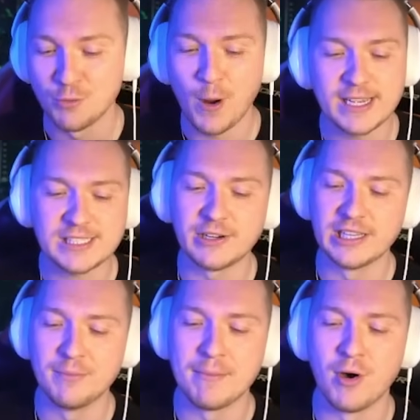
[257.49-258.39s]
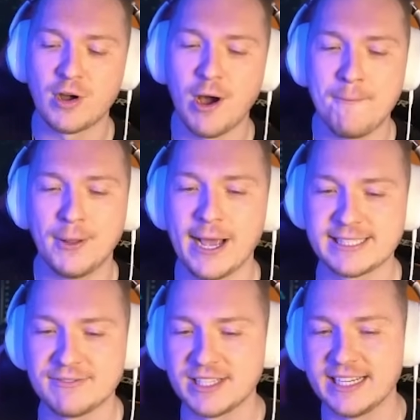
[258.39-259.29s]
The rest are a little bit more
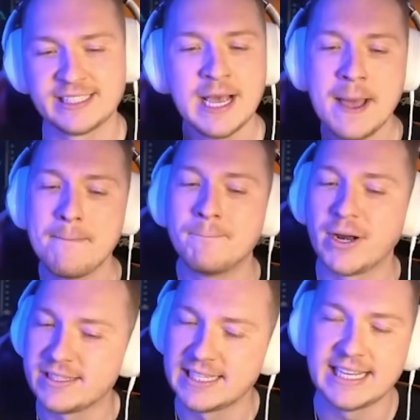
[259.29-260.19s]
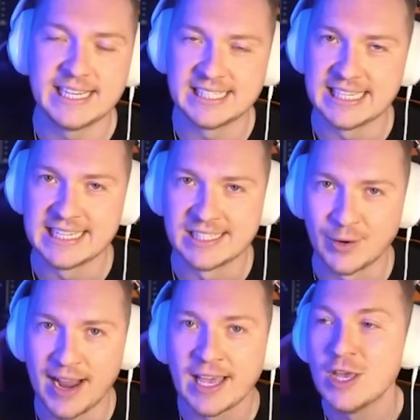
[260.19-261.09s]
complex after this, but it's an easy
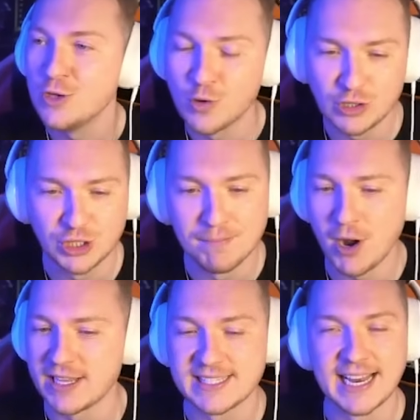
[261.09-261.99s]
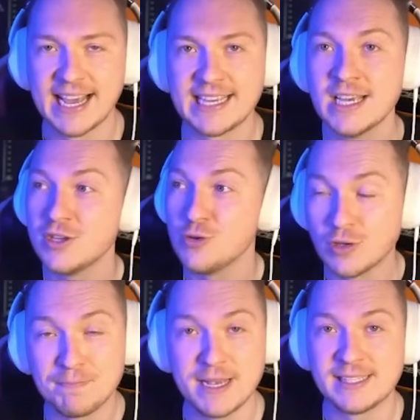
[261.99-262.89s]
Easter egg. You could jump on it today. You
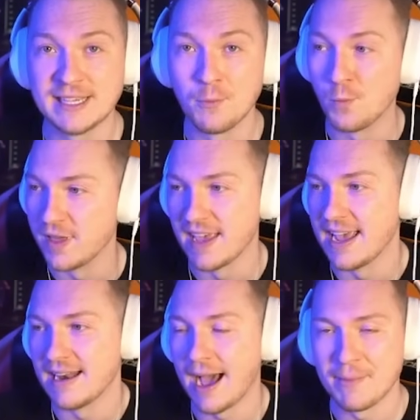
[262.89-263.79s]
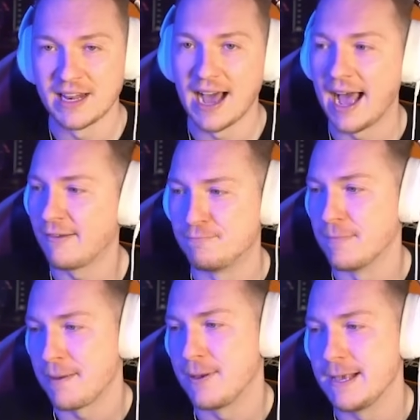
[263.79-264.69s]
could beat it within, I mean,
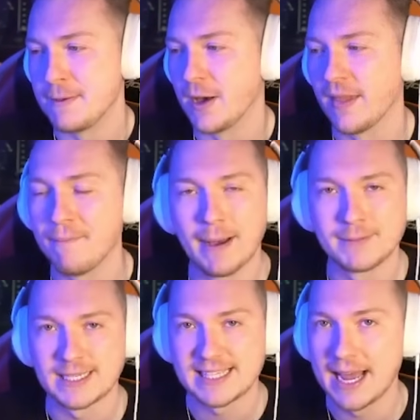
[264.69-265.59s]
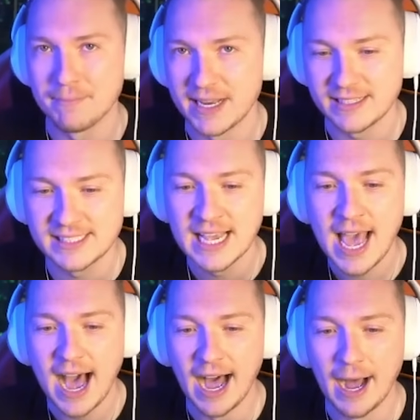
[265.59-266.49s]
my PB on that map's like 10 minutes.
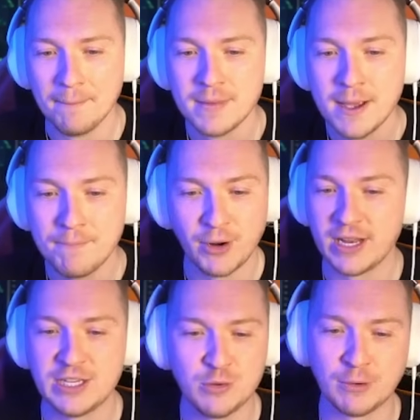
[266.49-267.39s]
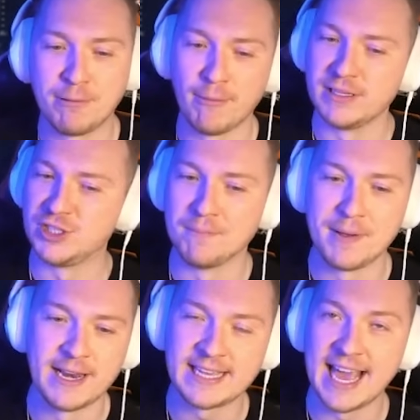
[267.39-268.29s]
But you could probably
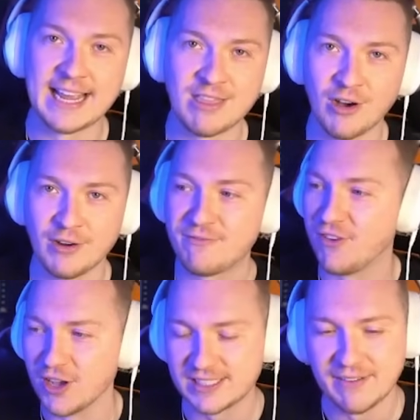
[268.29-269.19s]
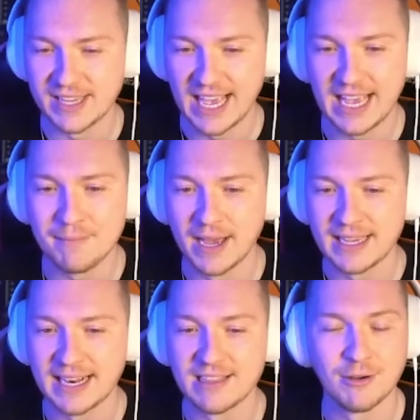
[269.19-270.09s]
jump in and get it done first ever game
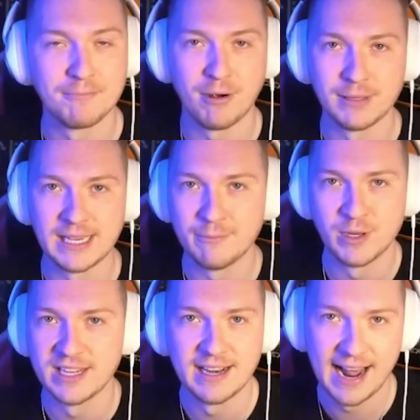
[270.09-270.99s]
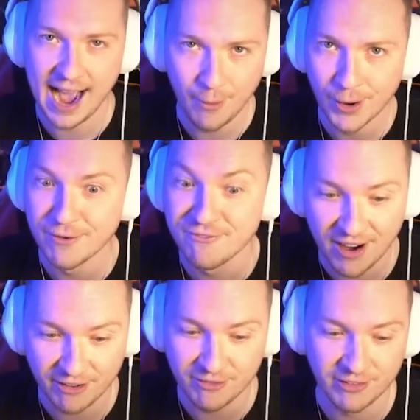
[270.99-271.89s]
and get it done probably within an hour.
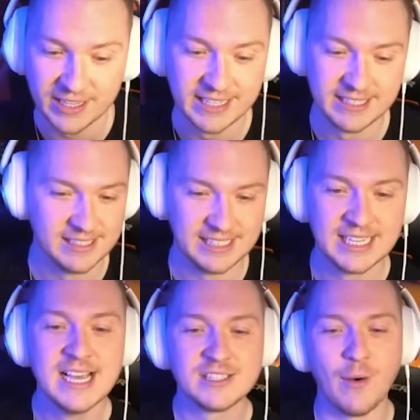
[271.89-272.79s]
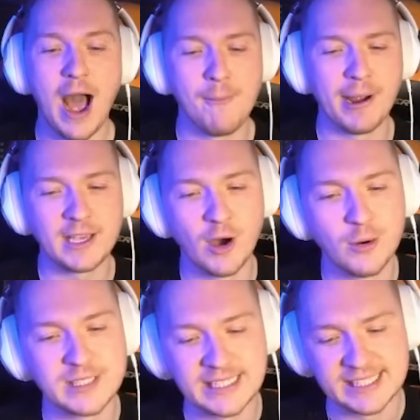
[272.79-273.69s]
Very easily. So Outbreak
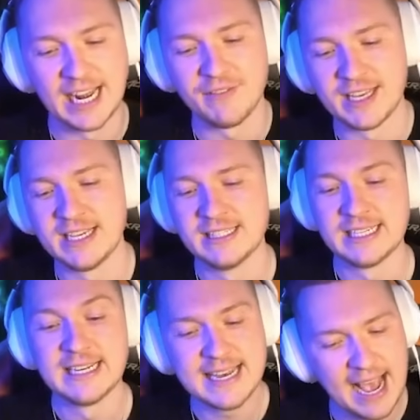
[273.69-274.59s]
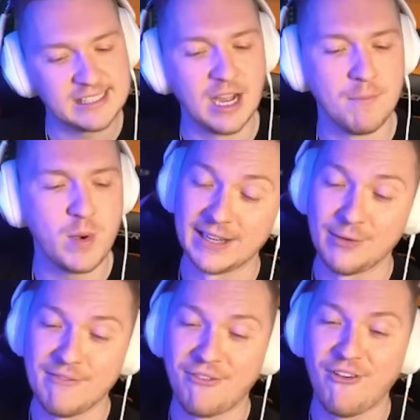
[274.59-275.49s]
goes inside of easy. Next up, we're going to
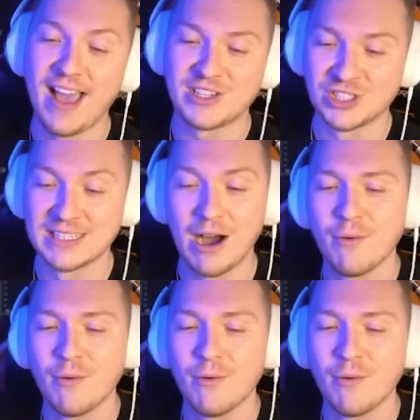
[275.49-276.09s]
do Infection.